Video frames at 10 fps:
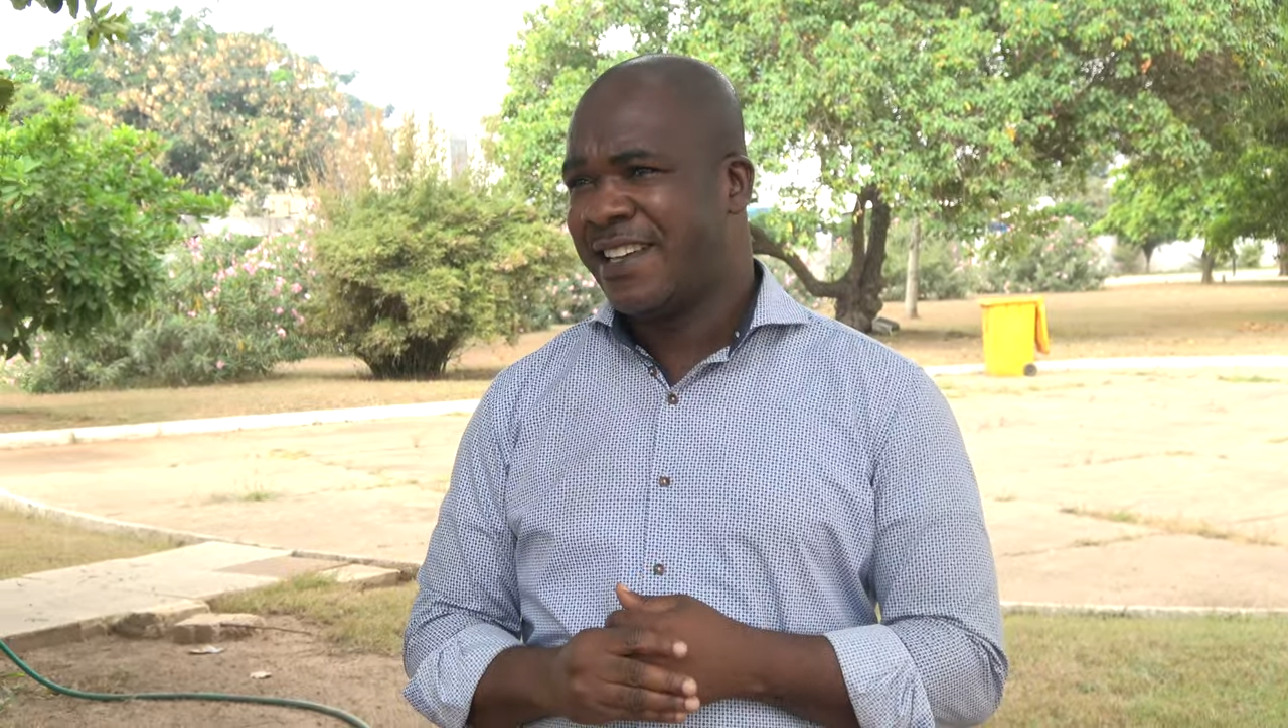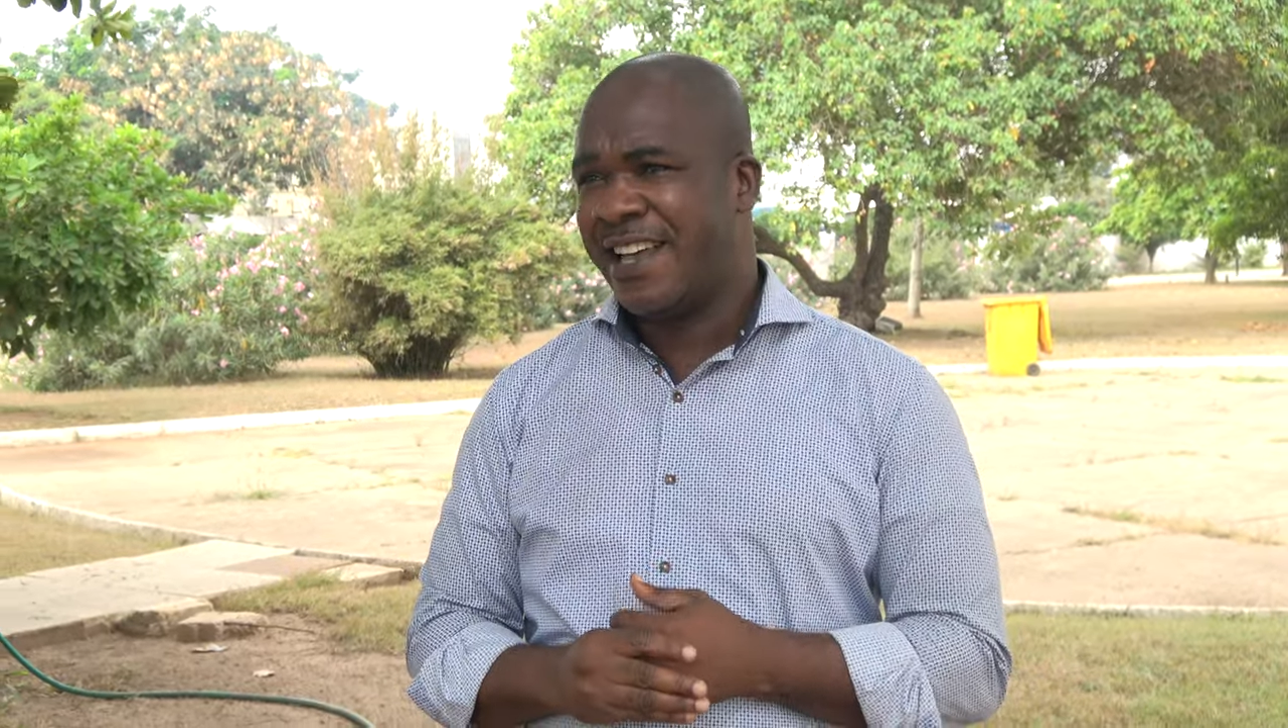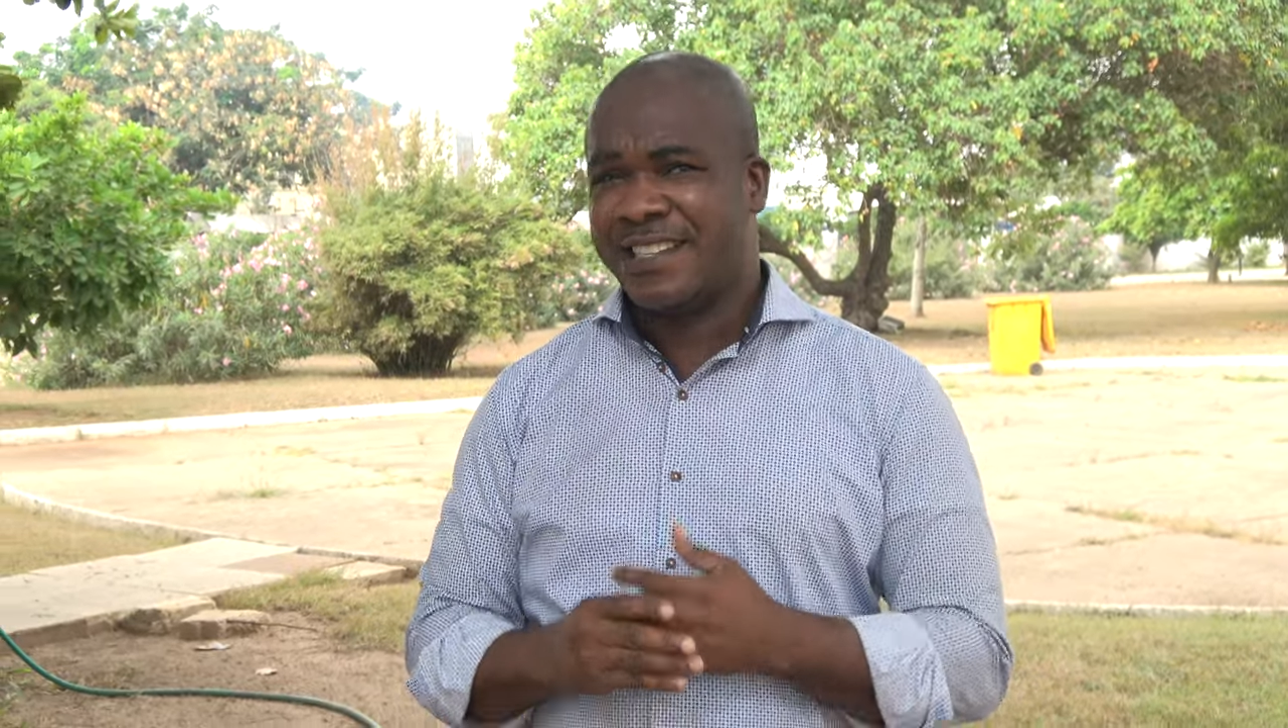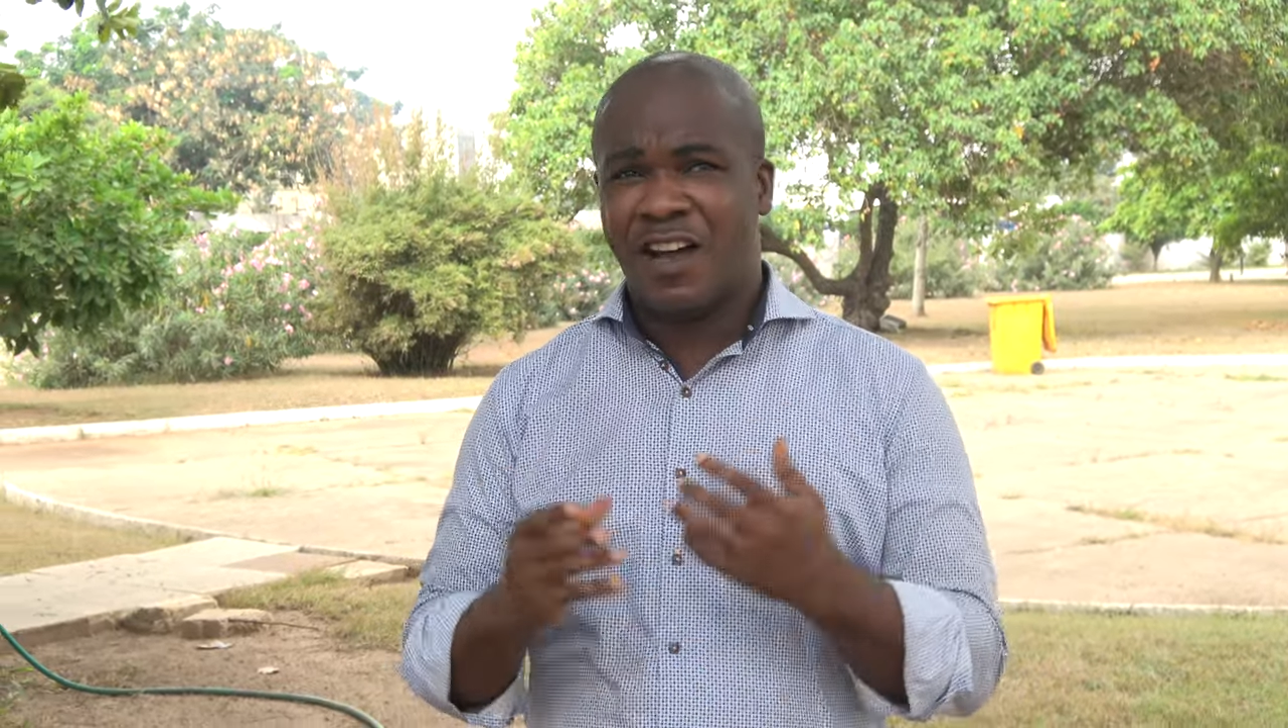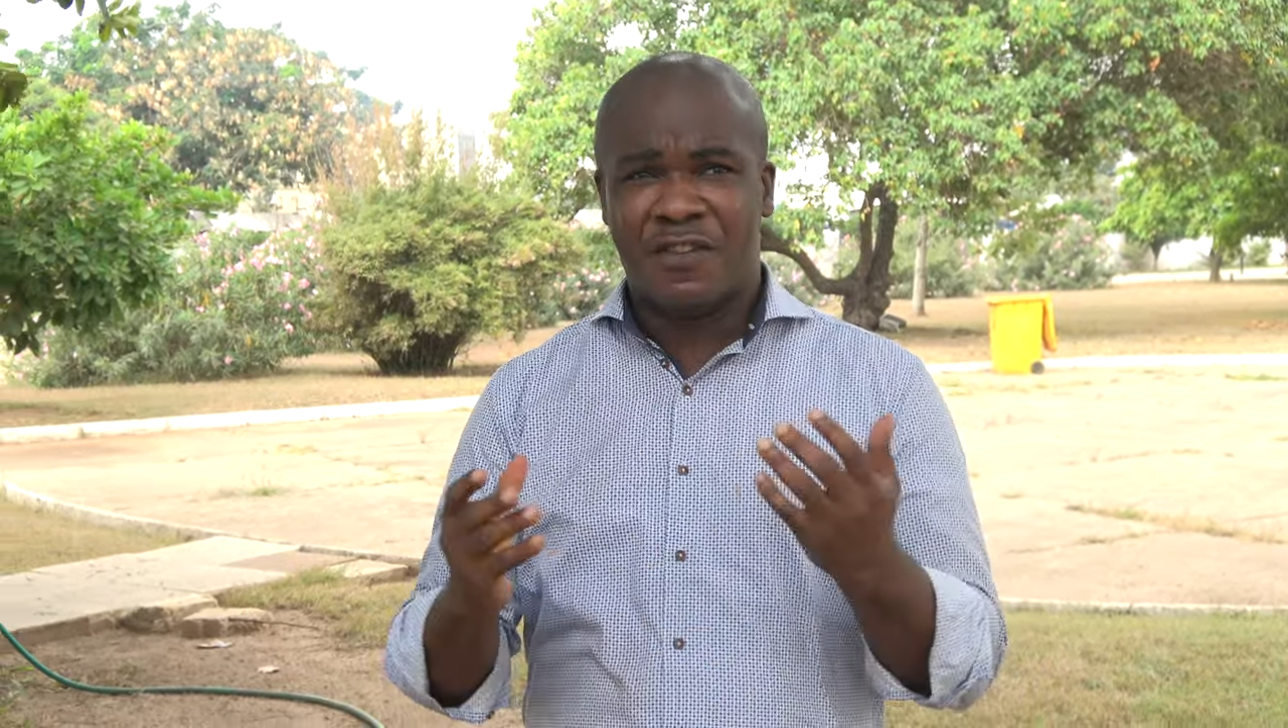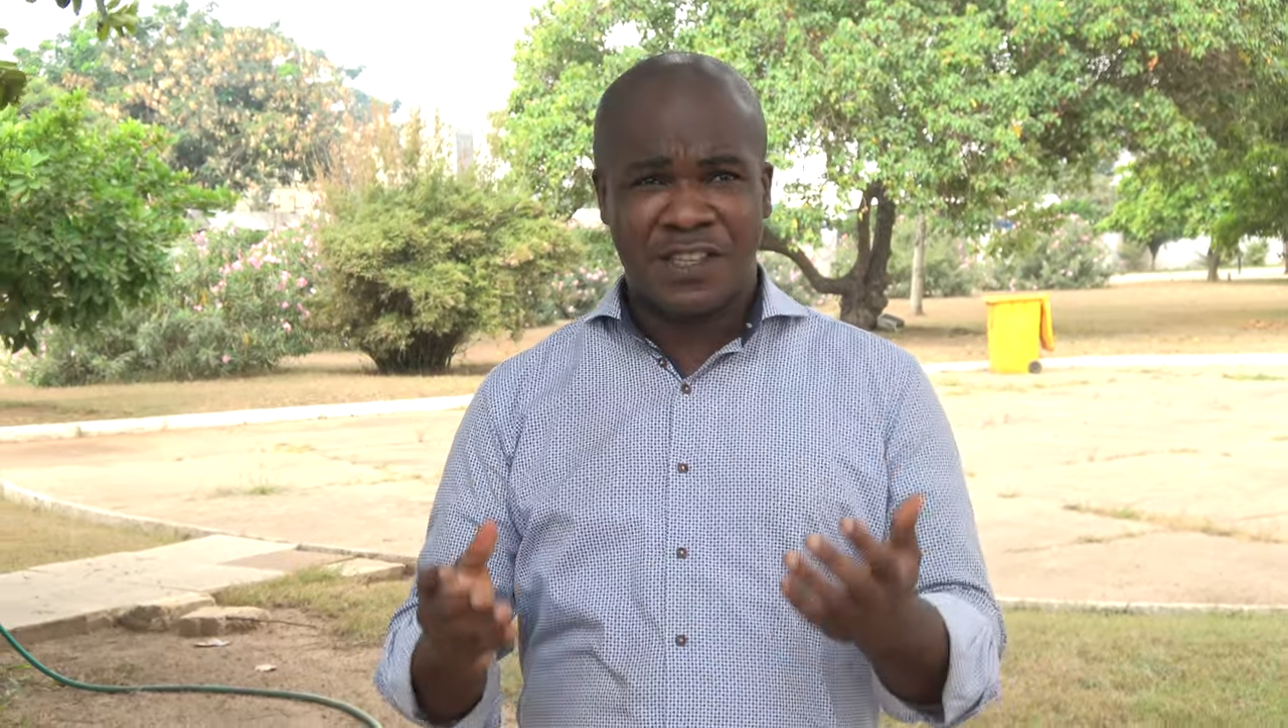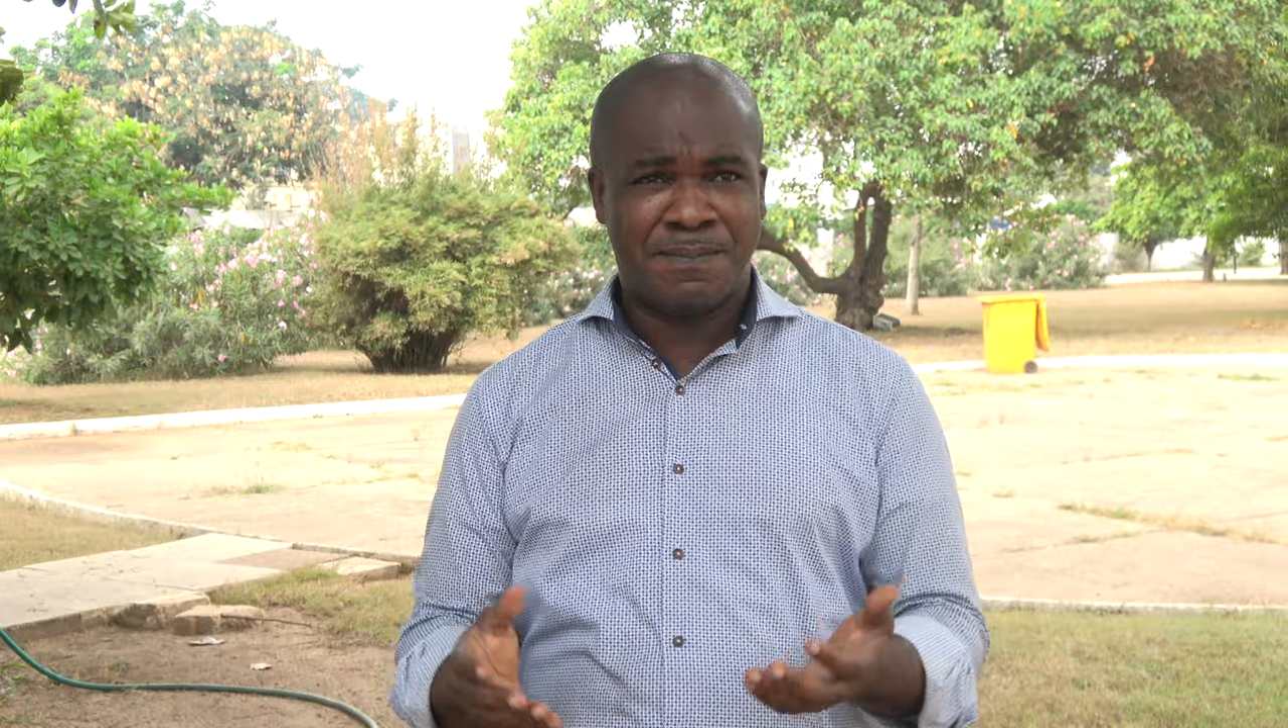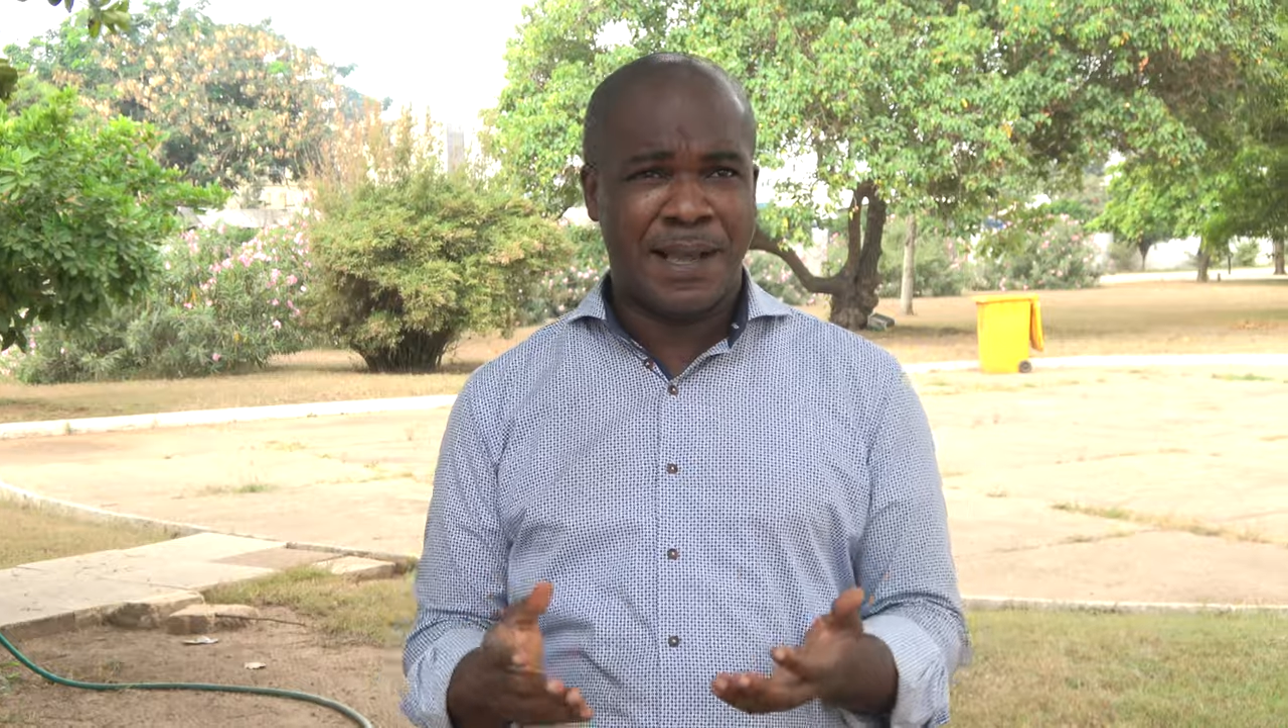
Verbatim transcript: and some of his